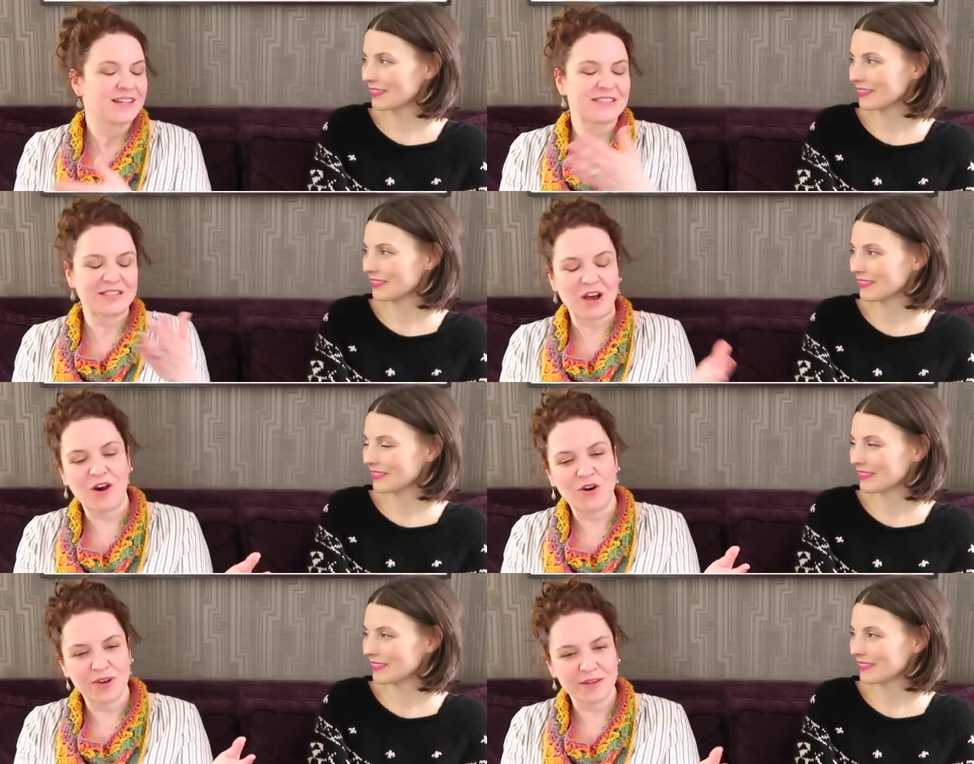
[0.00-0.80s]

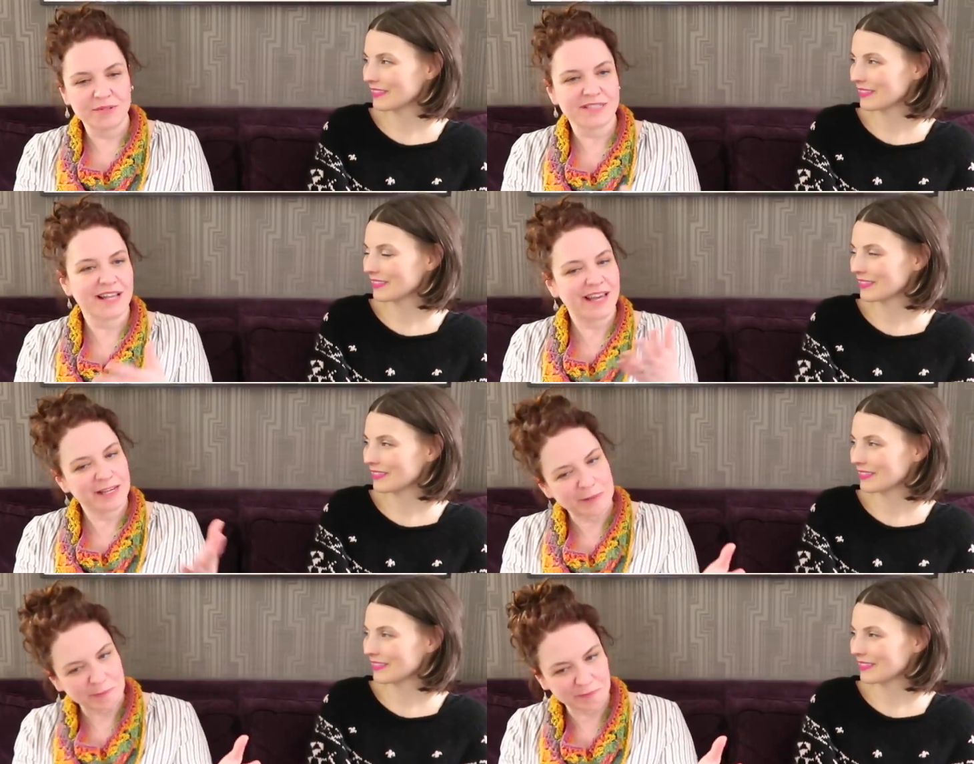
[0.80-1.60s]
Speaker 1: so he was
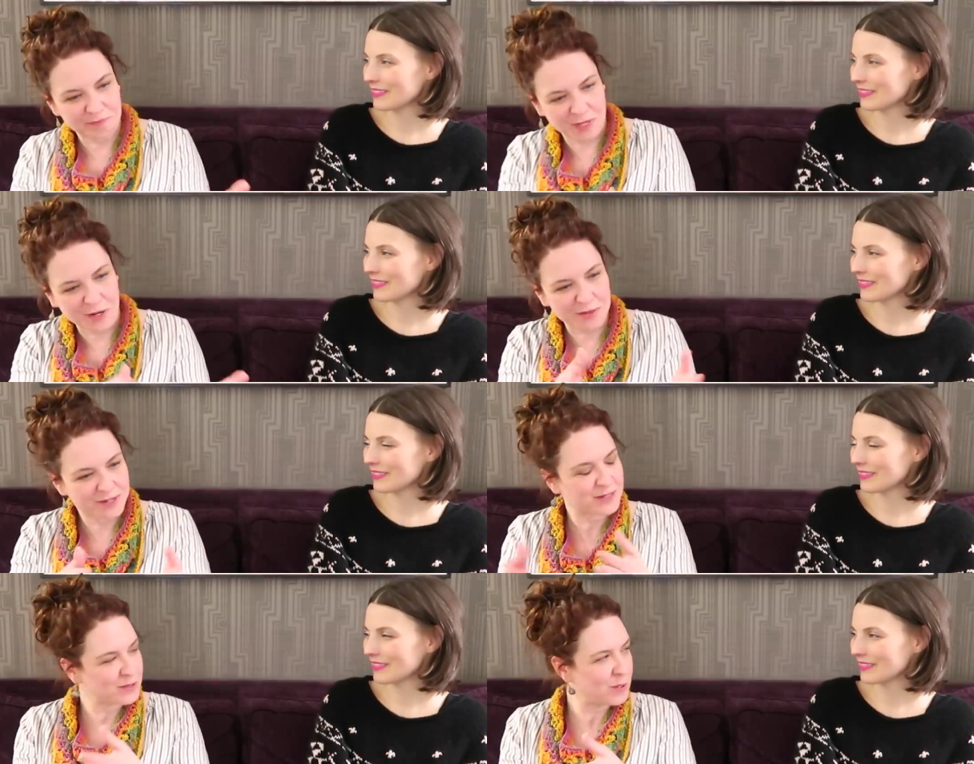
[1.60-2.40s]
like, you know,
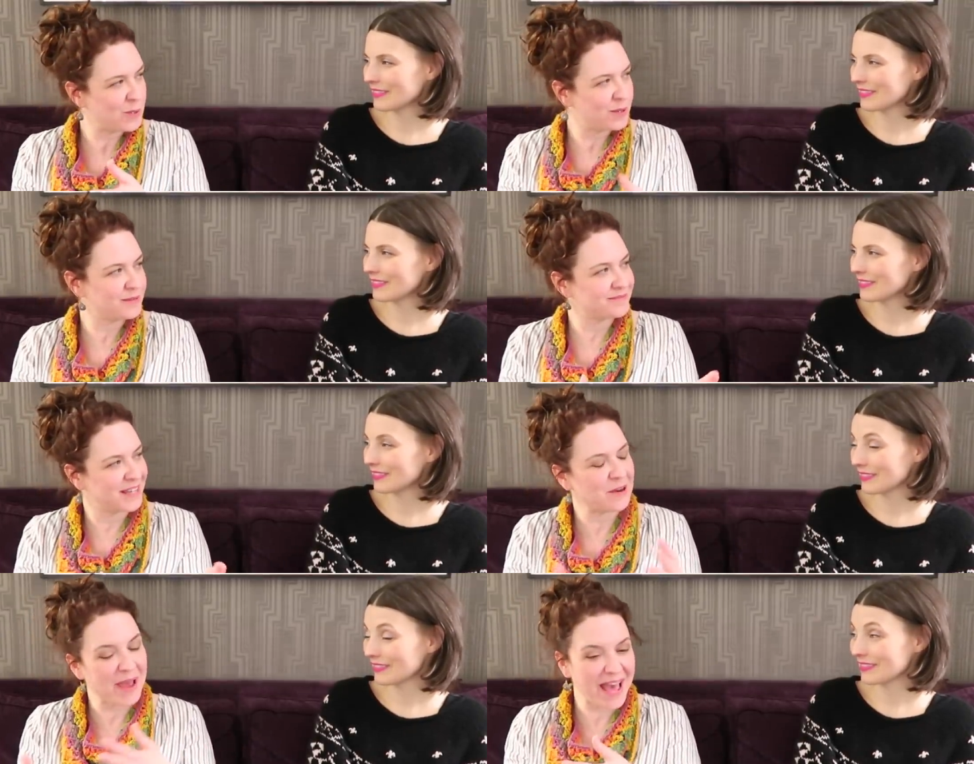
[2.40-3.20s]
there's this whole,
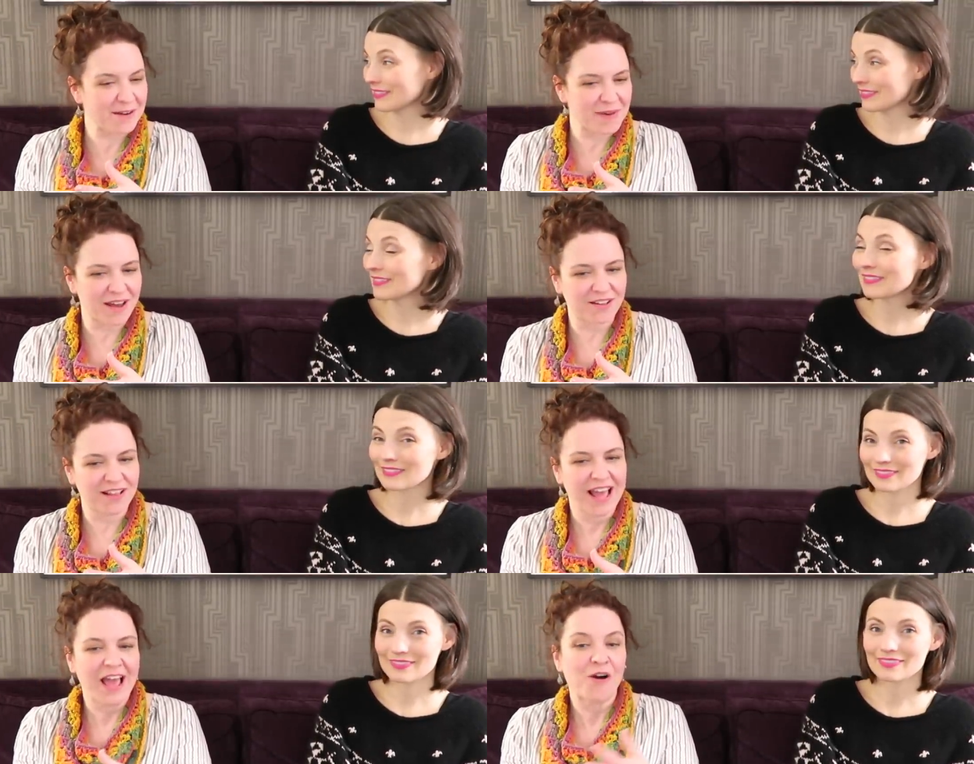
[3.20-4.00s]
you know, ad
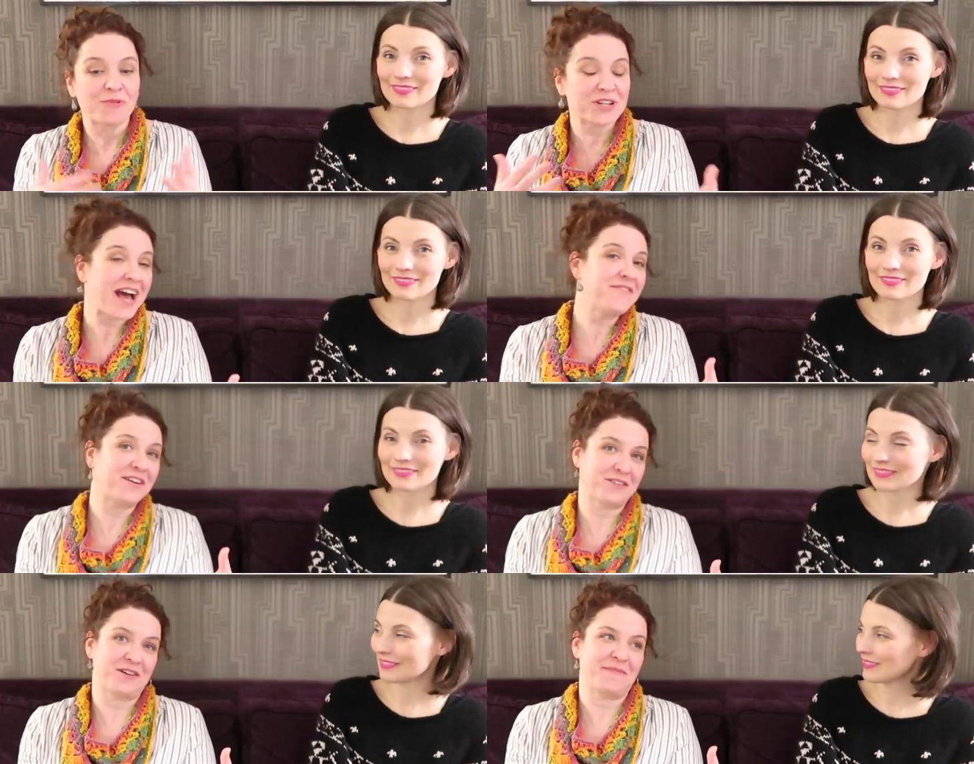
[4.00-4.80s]
model, which I
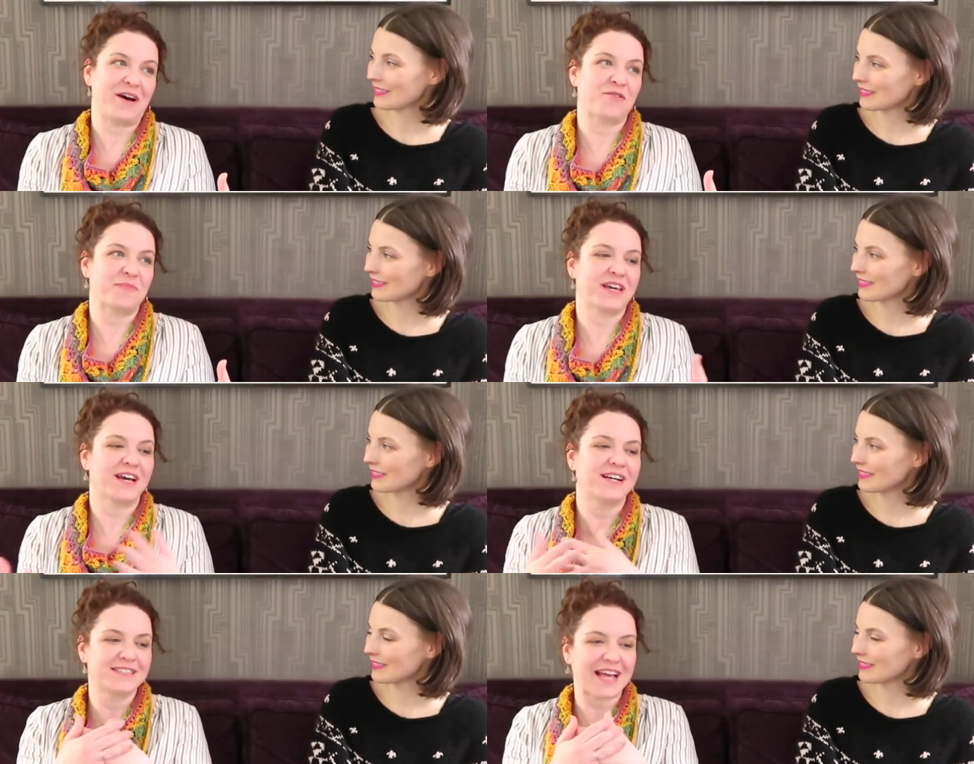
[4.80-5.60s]
felt good about
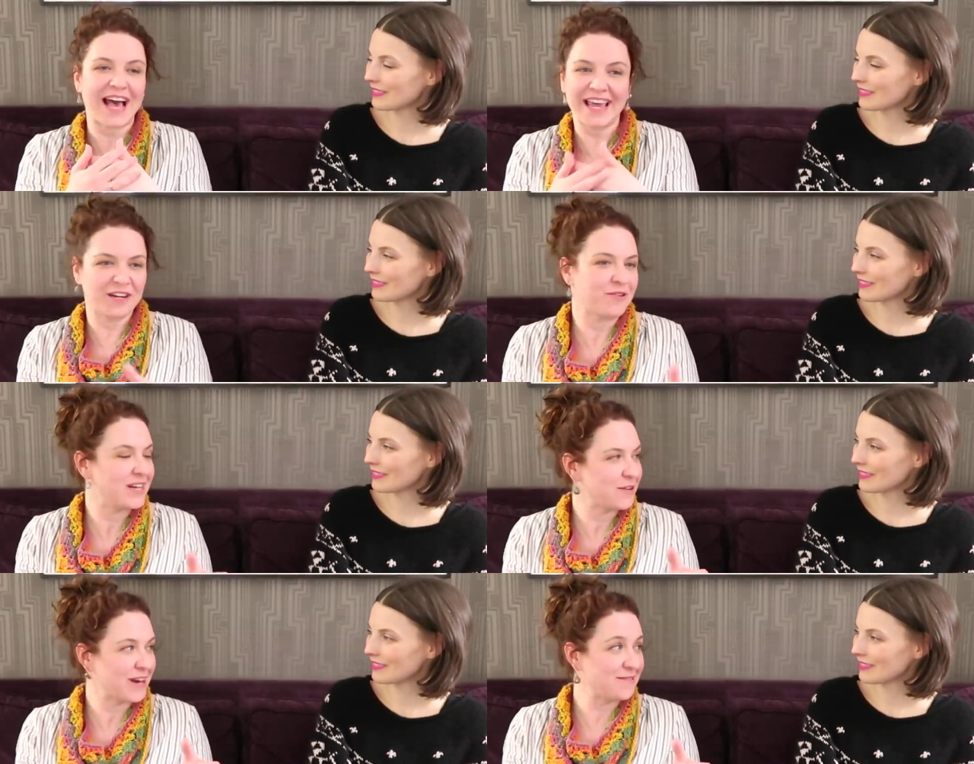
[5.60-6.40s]
because I had no
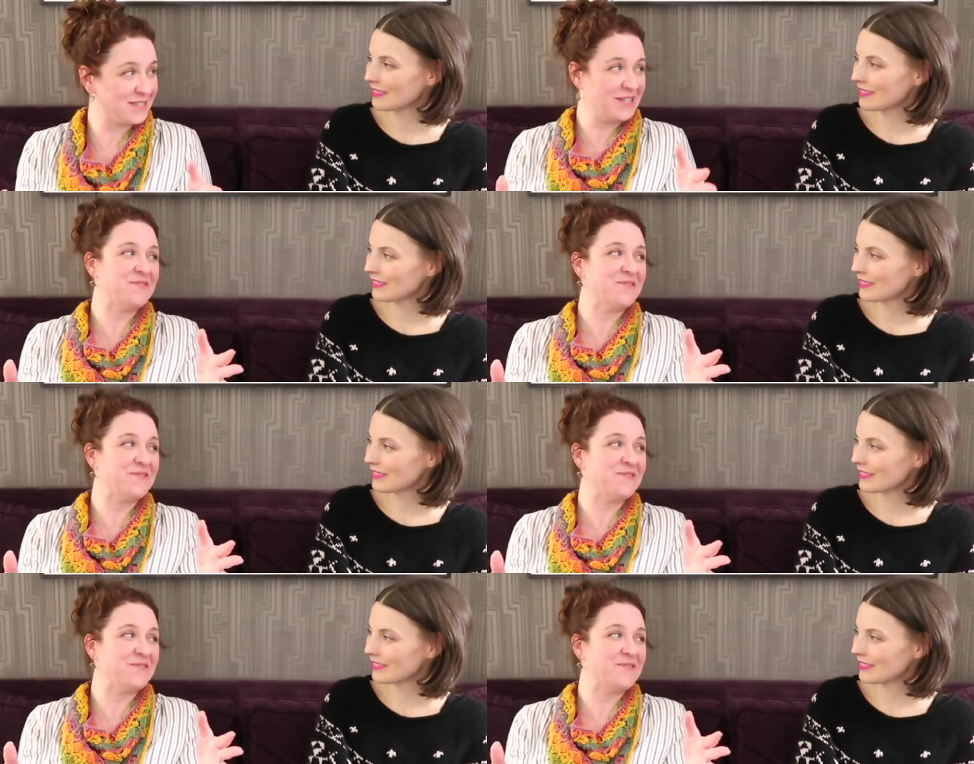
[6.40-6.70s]
idea what I was